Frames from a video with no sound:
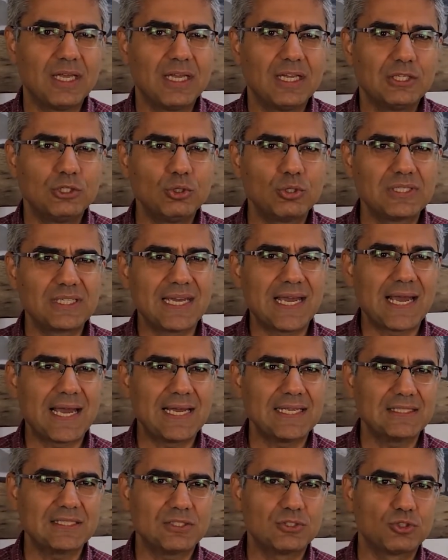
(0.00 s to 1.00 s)
you
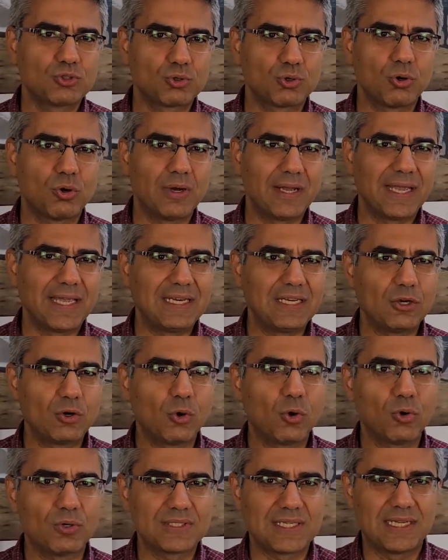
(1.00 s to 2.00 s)
can't draw any
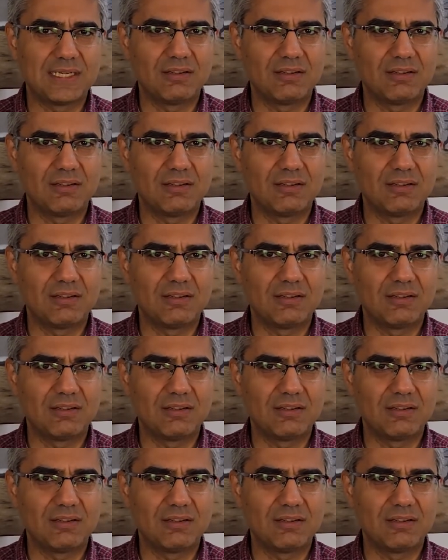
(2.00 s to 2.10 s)
cause and